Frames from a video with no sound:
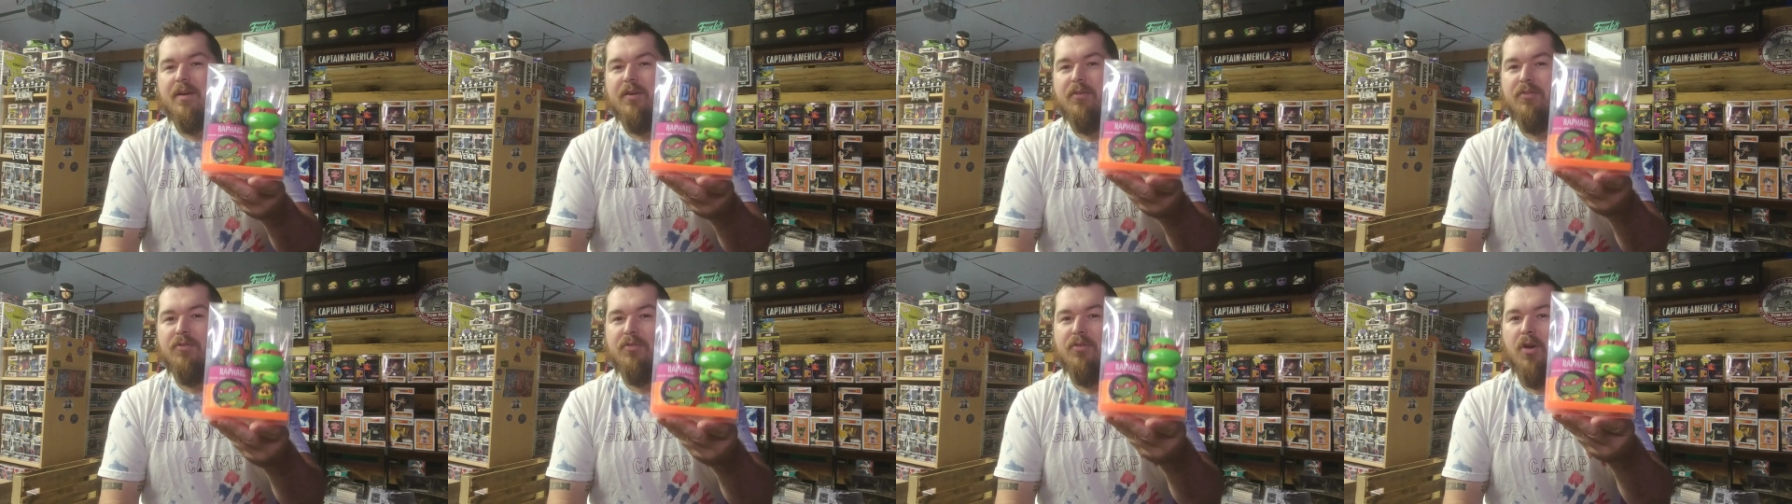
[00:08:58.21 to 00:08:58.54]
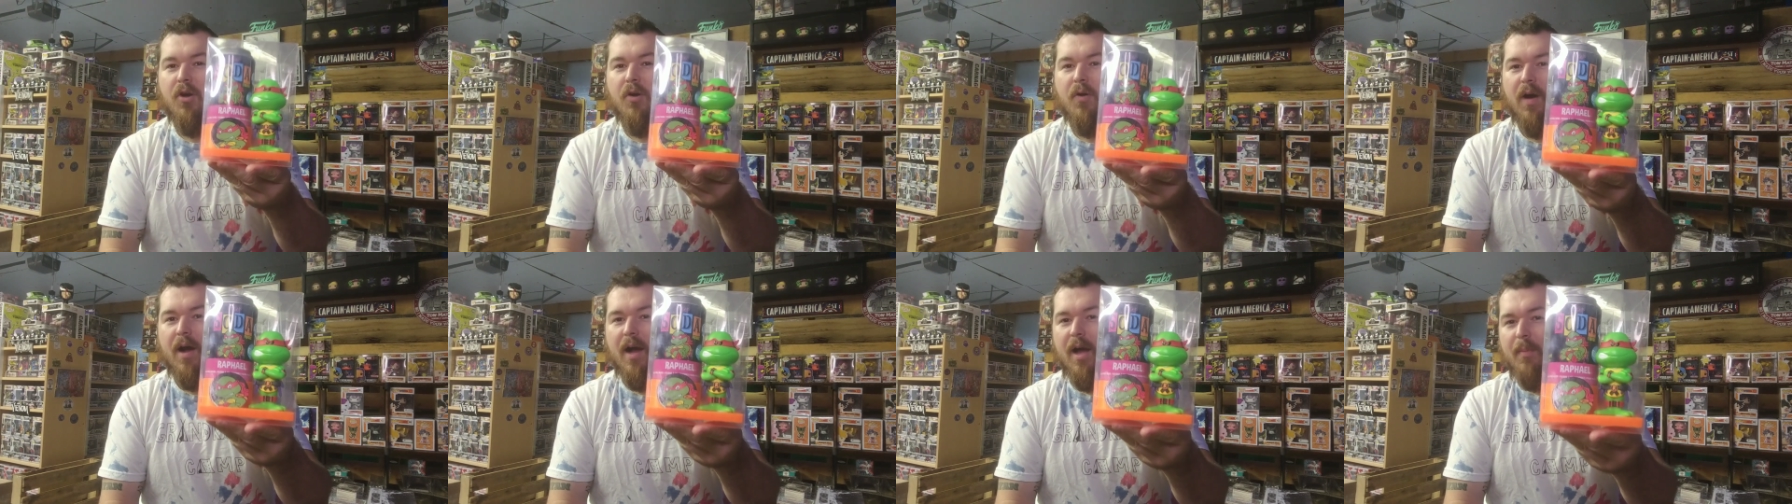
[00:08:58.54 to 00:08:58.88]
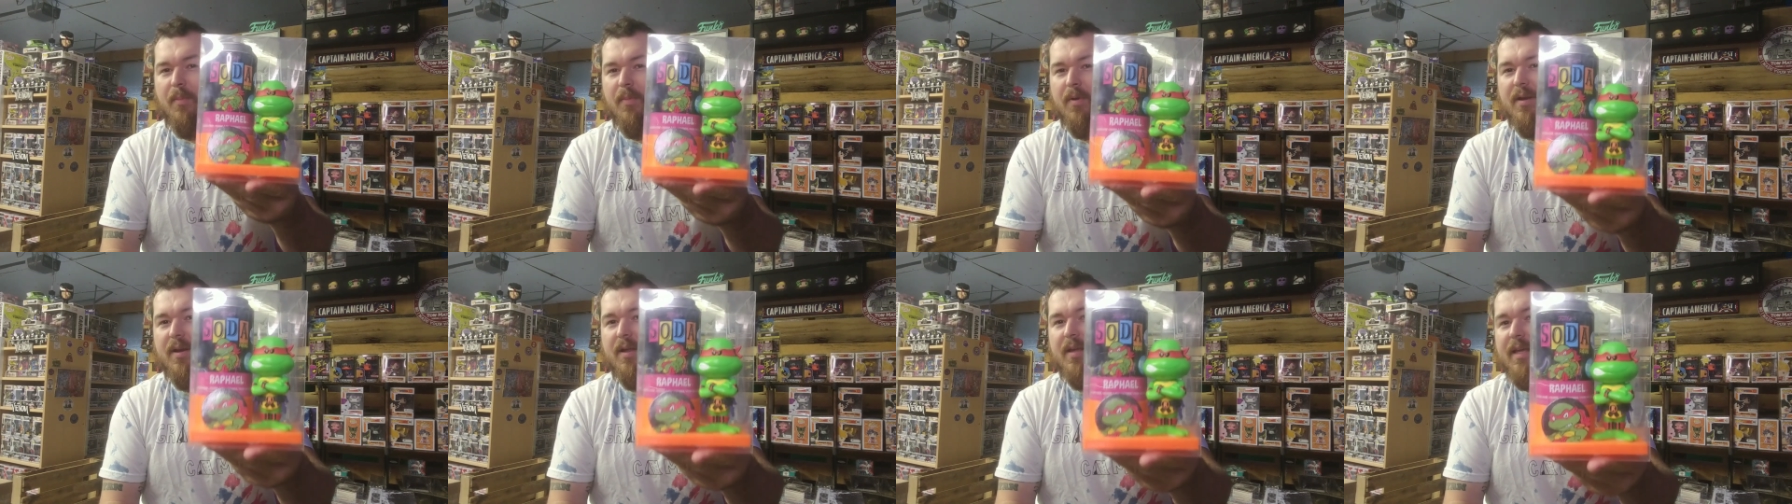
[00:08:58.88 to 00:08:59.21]
So
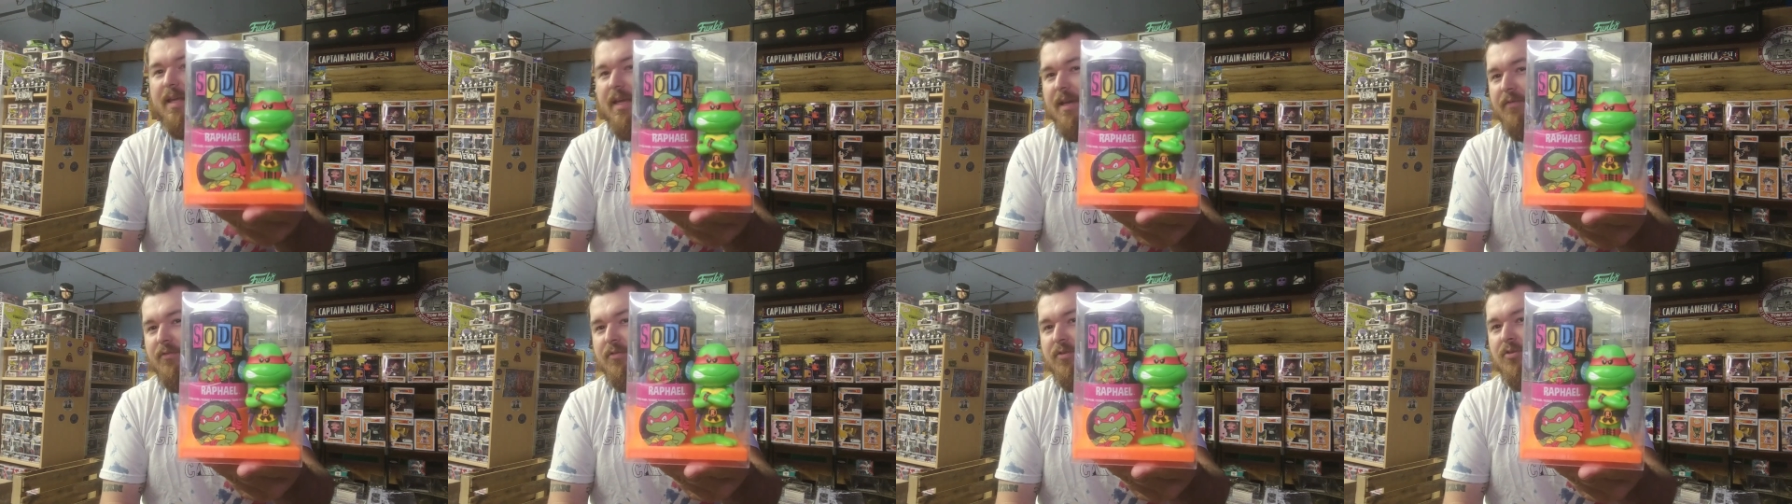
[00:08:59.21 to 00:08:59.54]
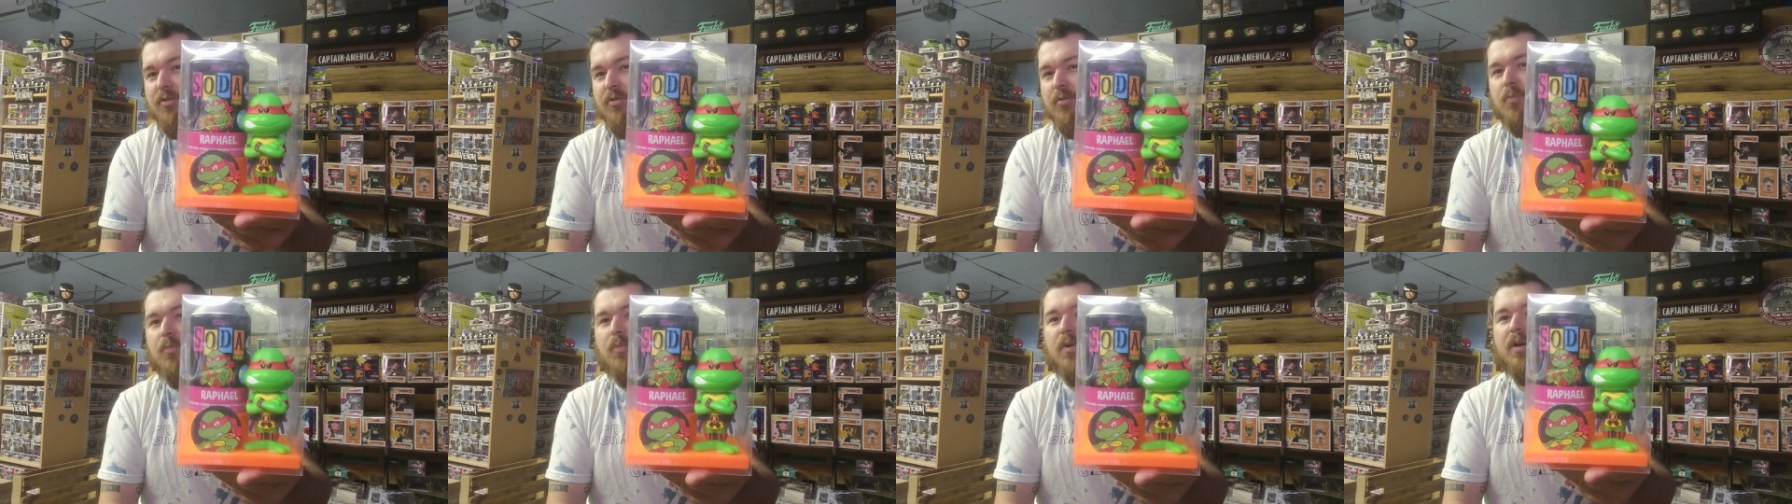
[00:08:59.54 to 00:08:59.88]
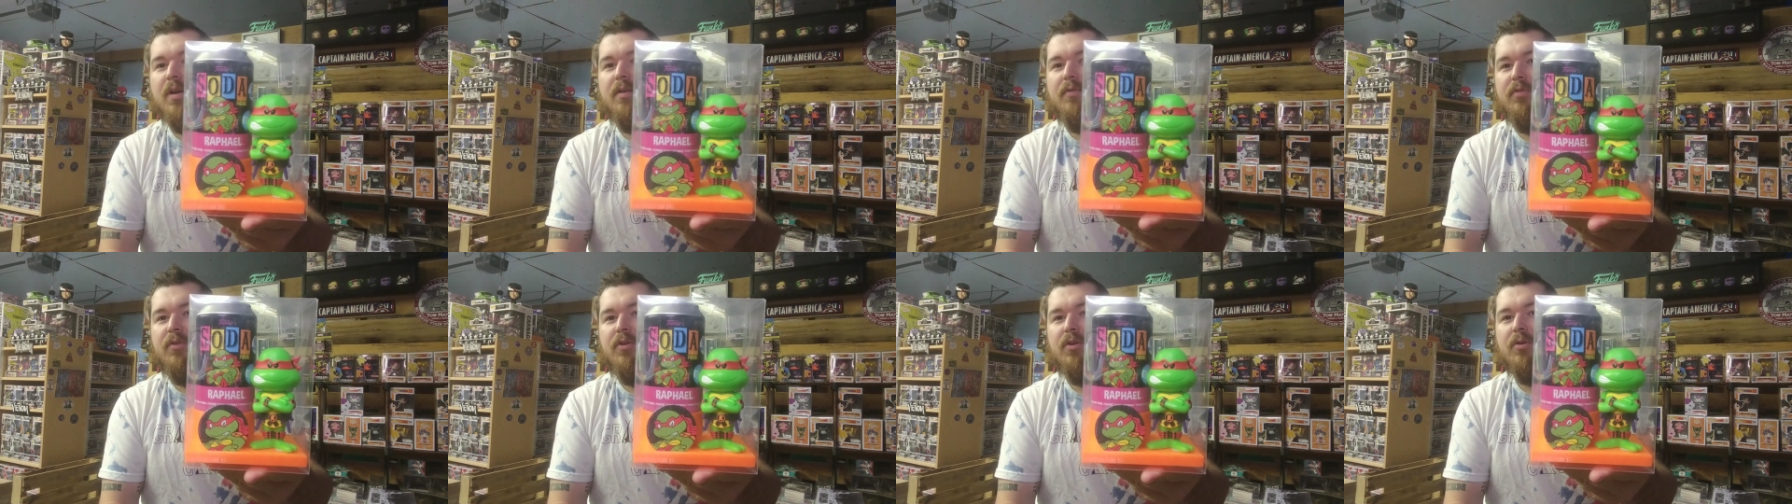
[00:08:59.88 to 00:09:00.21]
I'm going to gift it to
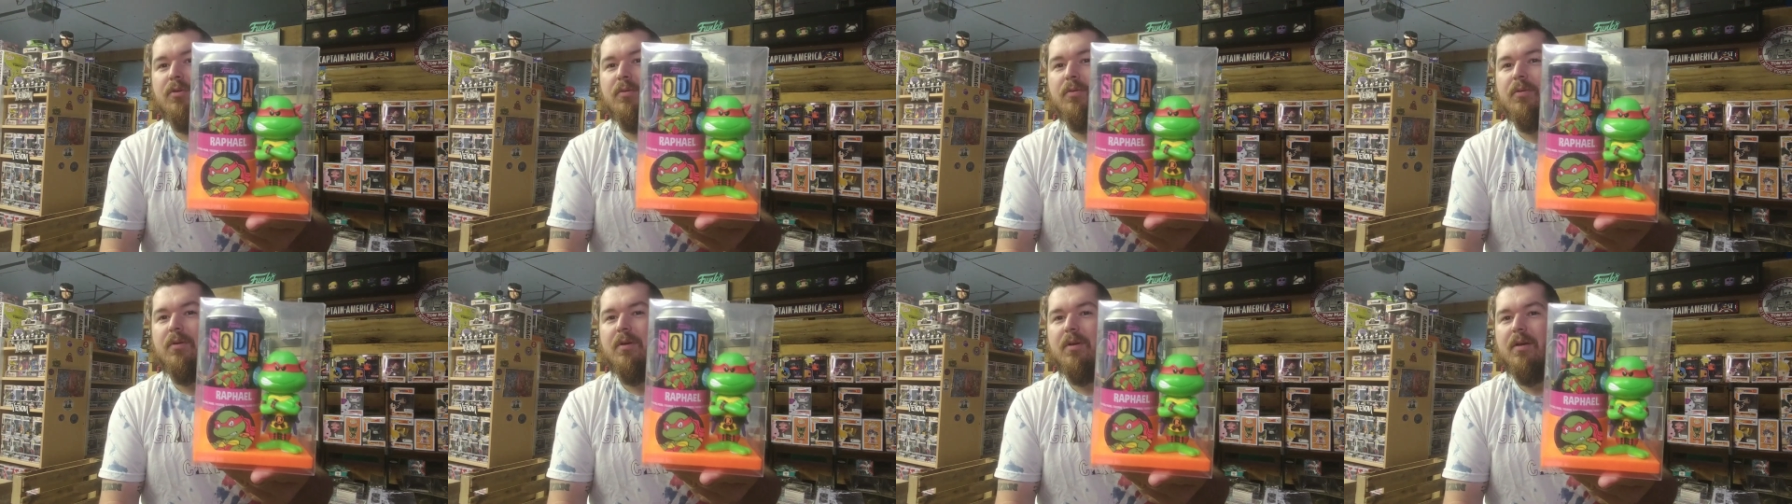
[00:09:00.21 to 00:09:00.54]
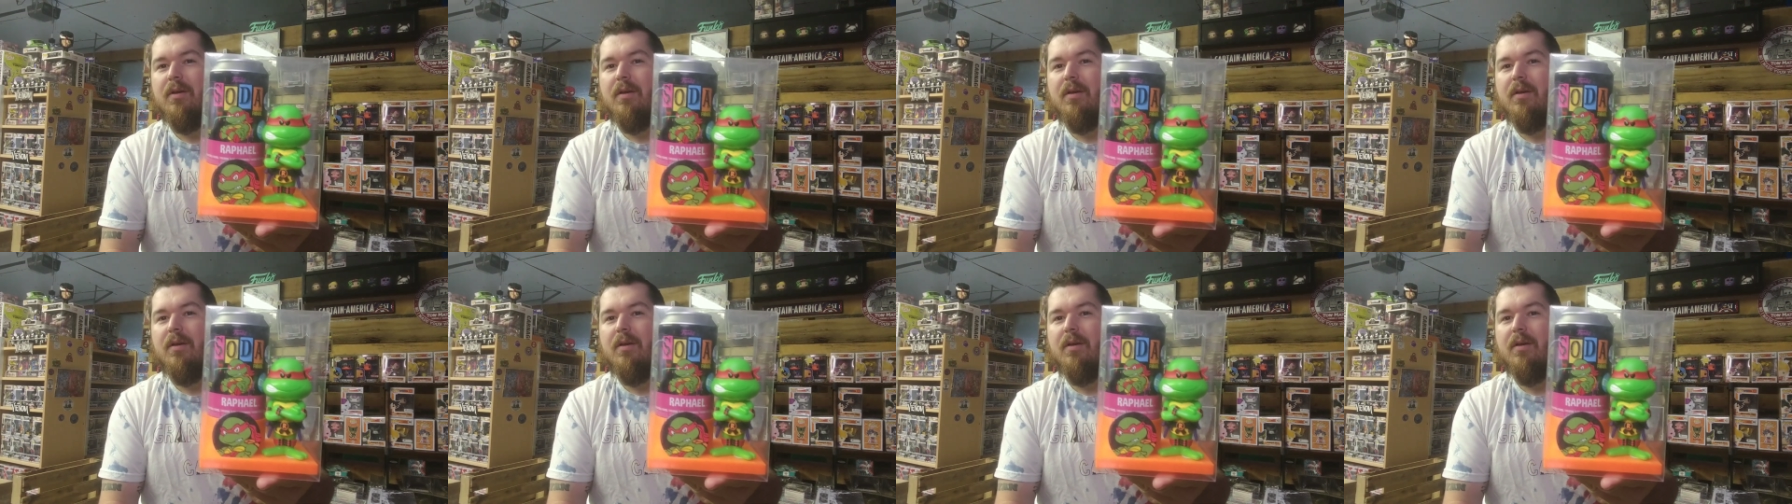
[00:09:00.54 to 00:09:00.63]
one of you.